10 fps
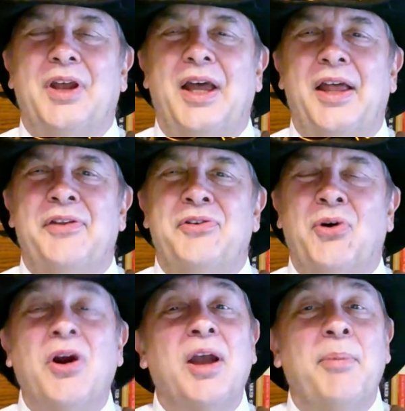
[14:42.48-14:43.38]
a
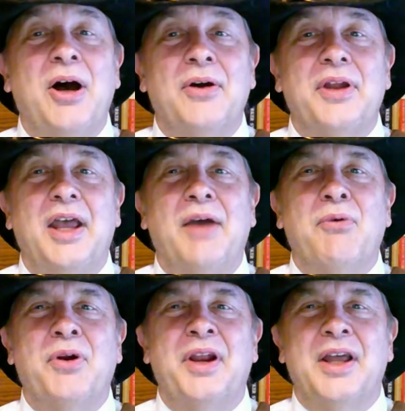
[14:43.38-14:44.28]
story about,
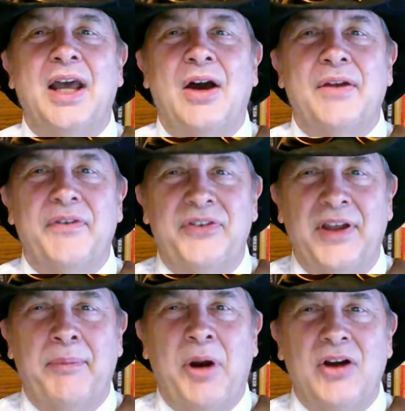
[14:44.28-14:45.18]
wrote an account of a
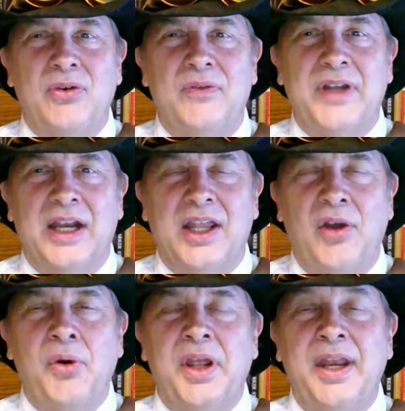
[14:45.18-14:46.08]
set, part two of Don
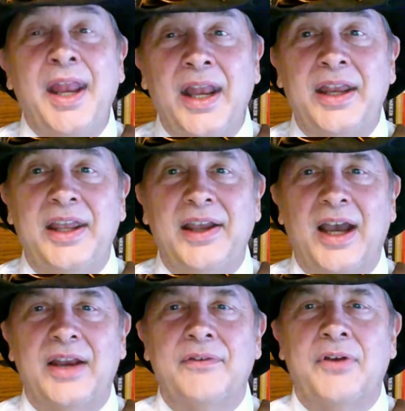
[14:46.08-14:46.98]
Quixote, and in it he
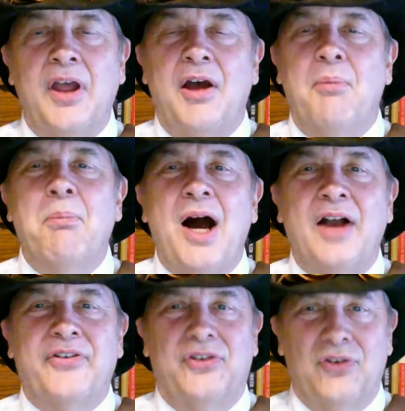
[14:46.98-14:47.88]
kind of
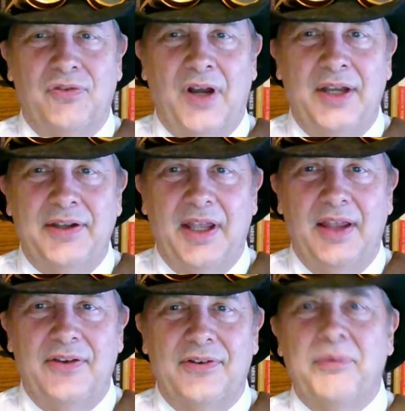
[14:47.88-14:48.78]
mocks
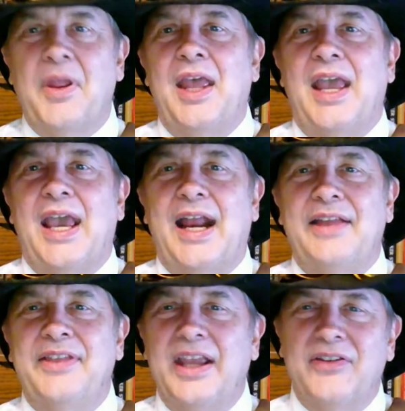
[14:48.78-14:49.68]
Cervantes. And
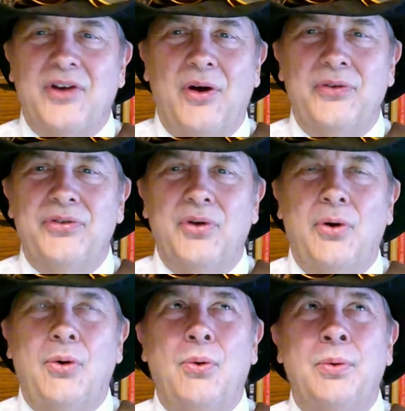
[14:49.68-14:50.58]
I think it's
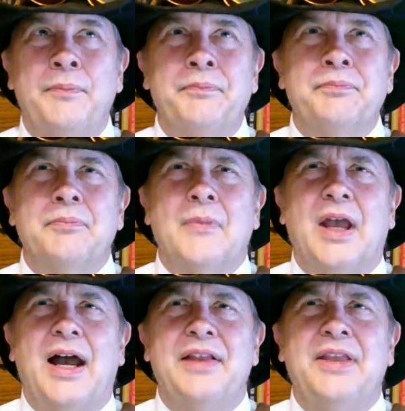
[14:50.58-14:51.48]
also,
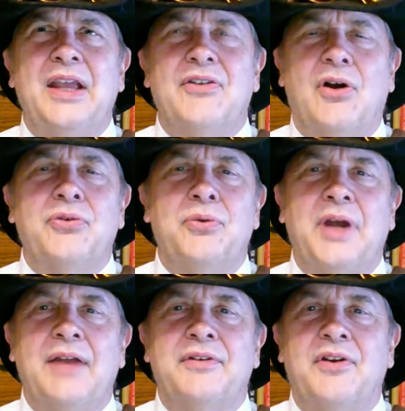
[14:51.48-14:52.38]
I think it's also
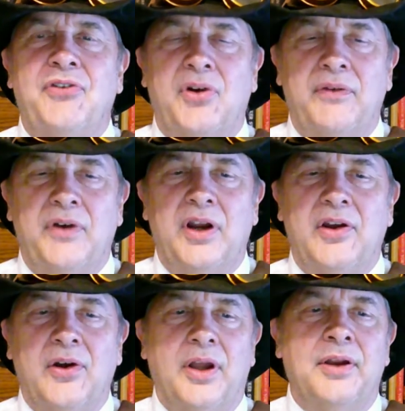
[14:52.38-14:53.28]
not considered a very
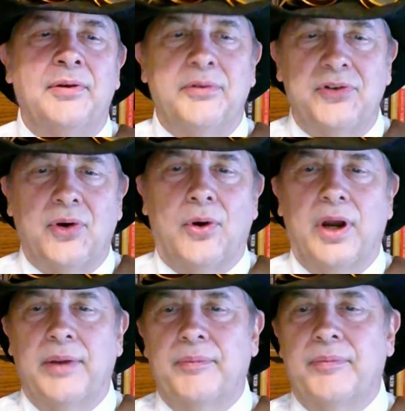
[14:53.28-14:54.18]
good story.